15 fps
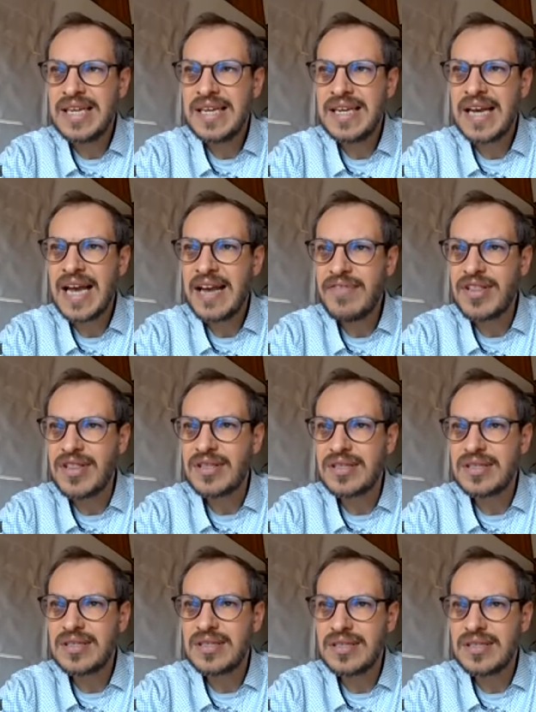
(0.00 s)
they
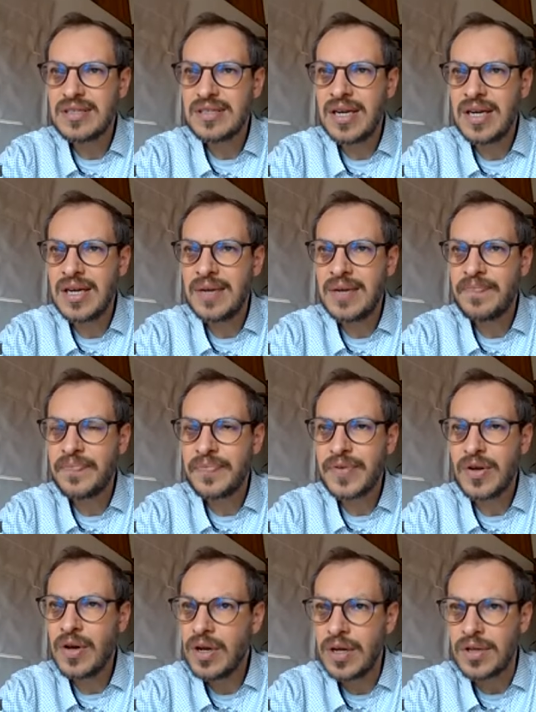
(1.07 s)
haven't um,
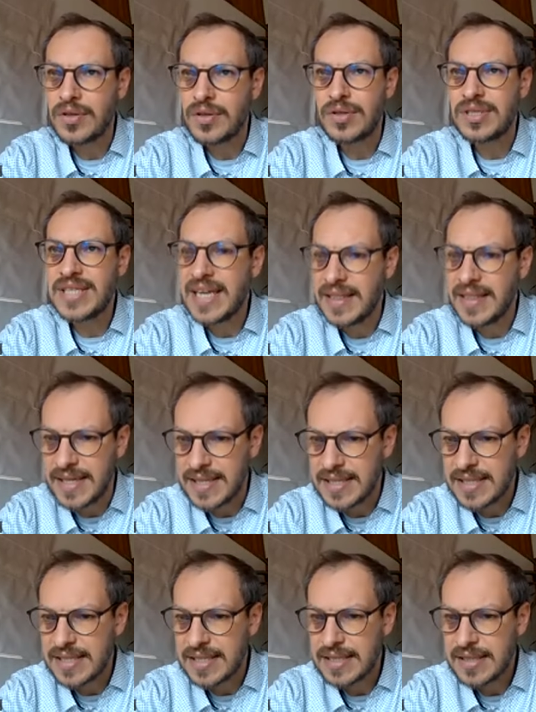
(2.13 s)
learned the
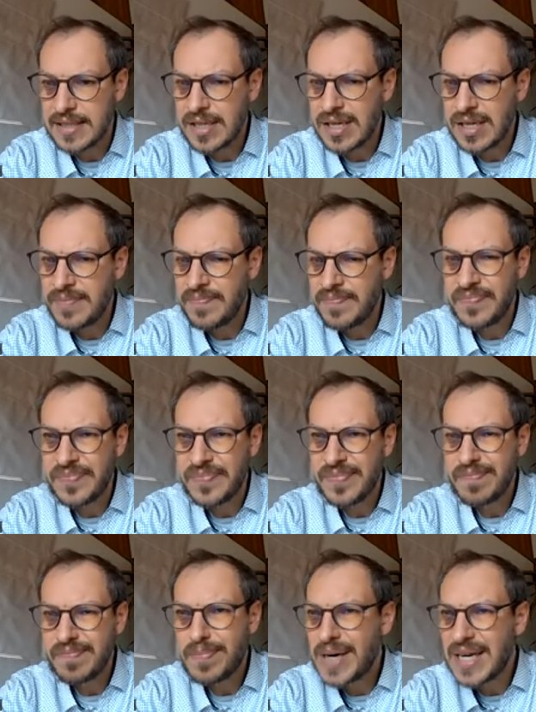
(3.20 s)
standards, the
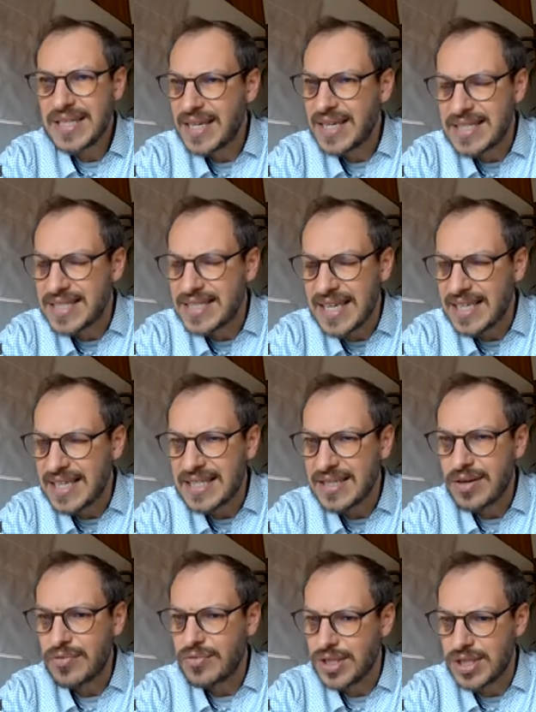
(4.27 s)
practical
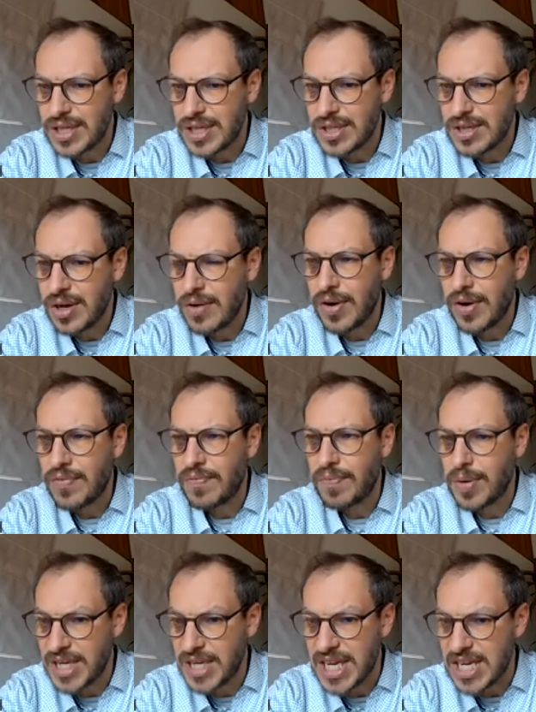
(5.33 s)
standards of research, of, of
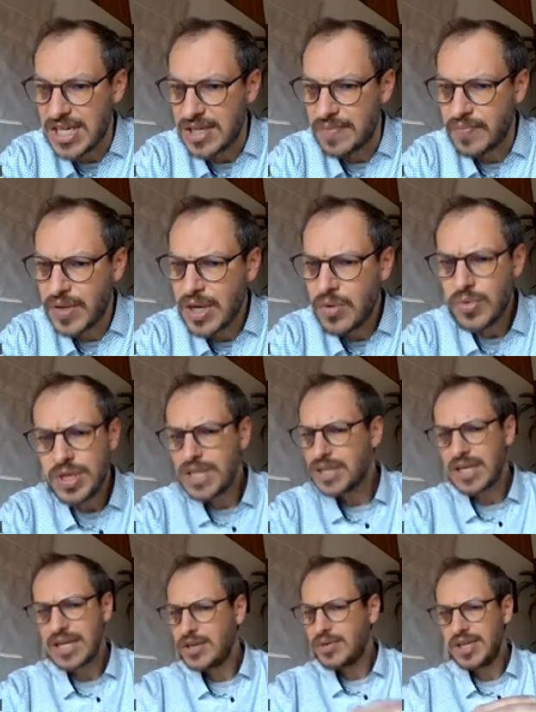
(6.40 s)
publication, which
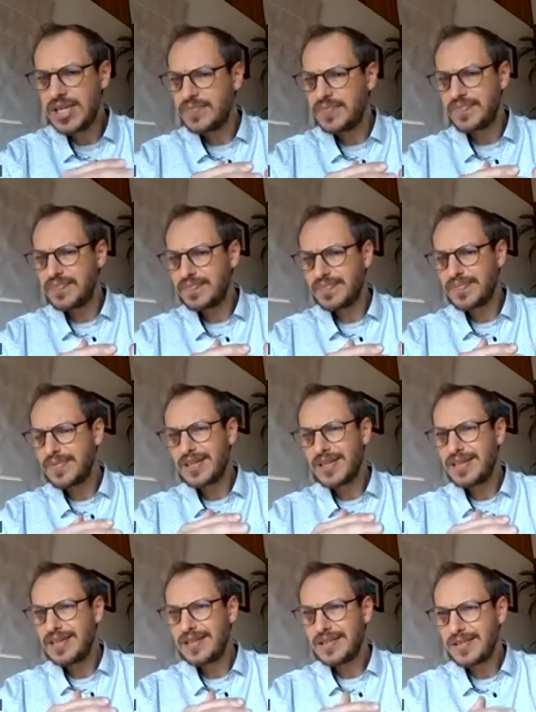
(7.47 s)
is actually,
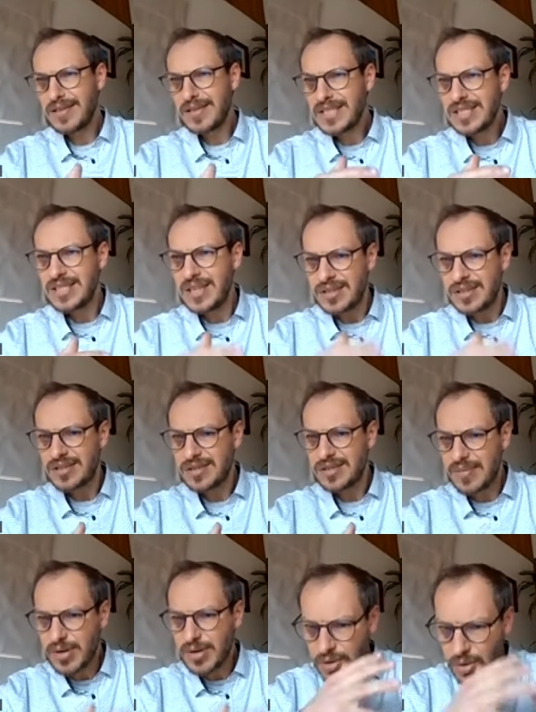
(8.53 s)
it's not
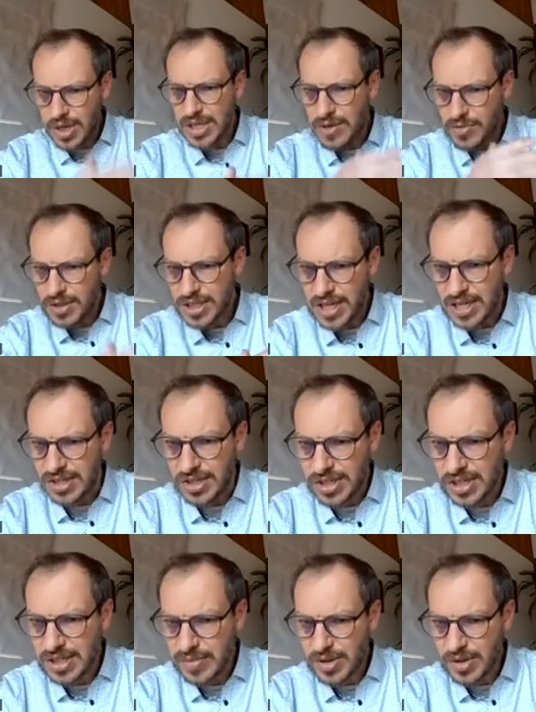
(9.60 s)
about the quality of
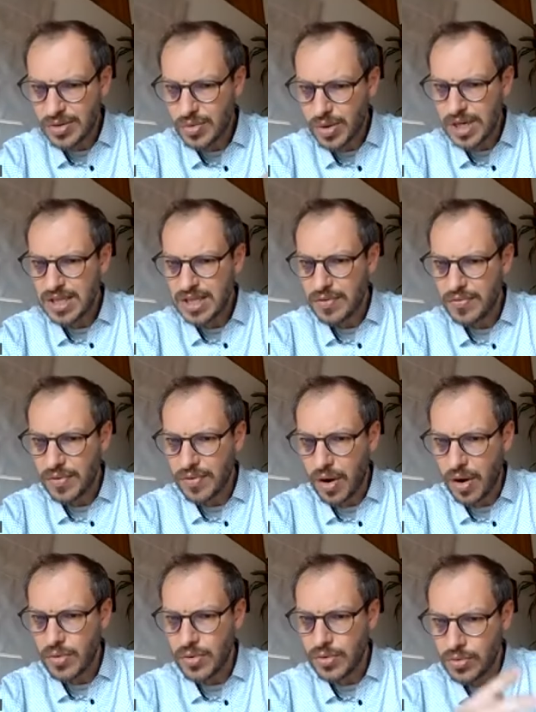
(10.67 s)
research, it's about the quality of
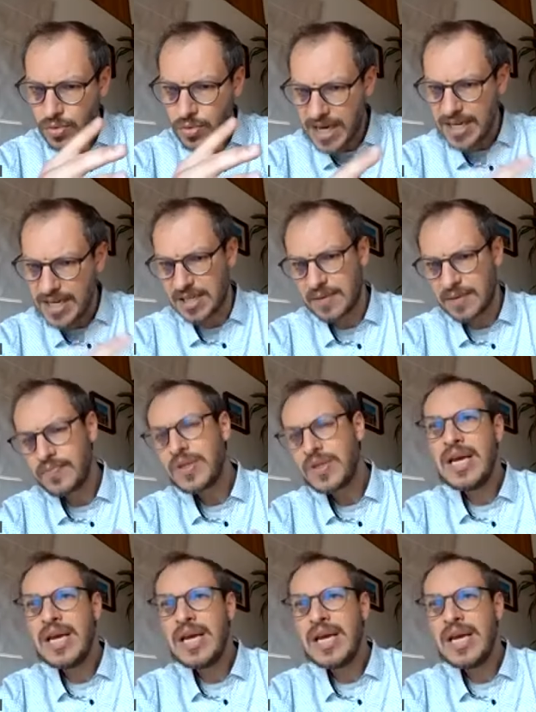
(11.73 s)
how you write it.